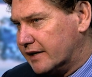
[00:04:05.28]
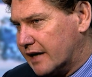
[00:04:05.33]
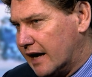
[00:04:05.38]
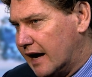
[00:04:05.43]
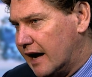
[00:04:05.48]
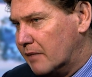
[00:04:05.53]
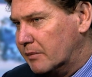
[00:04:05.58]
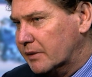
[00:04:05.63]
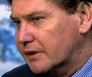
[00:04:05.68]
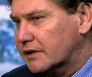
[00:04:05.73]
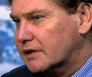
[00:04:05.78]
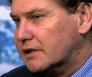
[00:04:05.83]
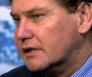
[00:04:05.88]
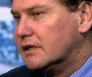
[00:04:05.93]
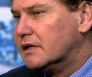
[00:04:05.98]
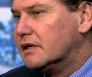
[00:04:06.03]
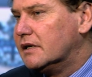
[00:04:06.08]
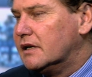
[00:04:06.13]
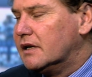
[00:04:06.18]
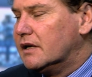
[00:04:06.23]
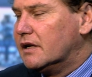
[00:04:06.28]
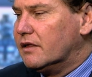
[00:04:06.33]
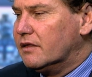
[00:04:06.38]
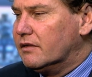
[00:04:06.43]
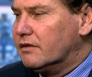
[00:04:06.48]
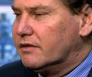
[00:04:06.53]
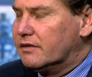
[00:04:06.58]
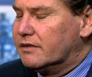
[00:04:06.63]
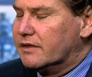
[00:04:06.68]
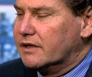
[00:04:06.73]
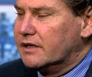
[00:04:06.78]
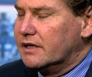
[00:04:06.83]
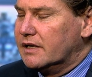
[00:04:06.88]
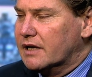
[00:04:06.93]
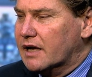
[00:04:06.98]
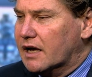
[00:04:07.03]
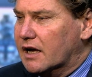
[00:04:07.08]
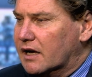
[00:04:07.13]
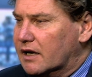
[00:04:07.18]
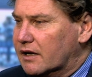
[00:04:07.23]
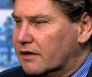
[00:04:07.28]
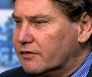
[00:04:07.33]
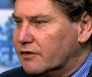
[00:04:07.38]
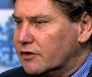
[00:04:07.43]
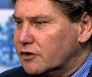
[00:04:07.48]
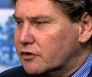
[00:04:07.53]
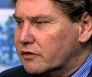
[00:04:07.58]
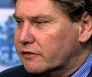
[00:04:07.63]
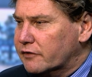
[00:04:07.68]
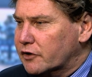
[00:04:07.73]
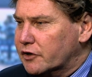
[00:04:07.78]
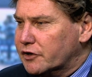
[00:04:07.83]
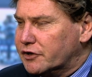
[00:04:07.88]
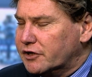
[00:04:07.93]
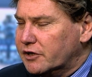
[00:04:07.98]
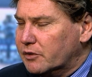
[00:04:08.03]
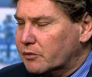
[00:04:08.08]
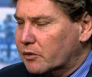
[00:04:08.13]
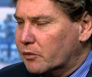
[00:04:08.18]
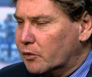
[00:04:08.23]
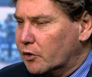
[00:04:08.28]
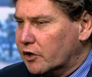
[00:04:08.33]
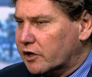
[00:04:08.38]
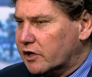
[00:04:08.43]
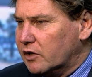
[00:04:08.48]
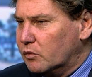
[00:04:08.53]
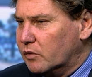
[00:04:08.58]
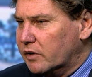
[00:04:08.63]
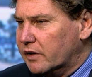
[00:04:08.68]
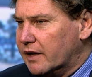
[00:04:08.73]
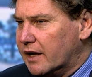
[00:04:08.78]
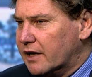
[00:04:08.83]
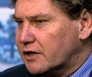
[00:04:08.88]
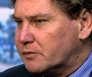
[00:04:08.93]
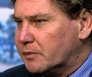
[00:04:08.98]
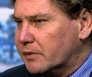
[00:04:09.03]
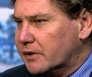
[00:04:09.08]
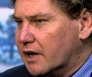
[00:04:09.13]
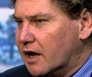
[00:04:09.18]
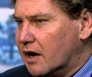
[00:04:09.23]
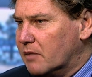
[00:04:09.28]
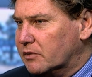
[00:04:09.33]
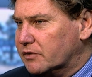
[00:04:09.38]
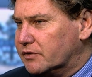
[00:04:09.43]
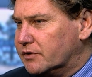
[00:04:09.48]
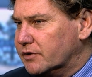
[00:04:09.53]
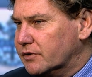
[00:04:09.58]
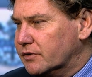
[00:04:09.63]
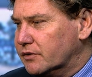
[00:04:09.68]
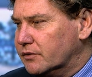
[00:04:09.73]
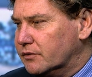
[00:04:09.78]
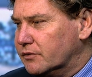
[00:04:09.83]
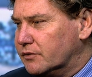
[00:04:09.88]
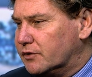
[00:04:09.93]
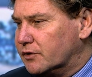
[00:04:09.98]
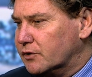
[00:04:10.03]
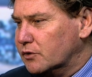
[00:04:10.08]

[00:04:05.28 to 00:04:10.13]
carbon. The university we're working with has been able to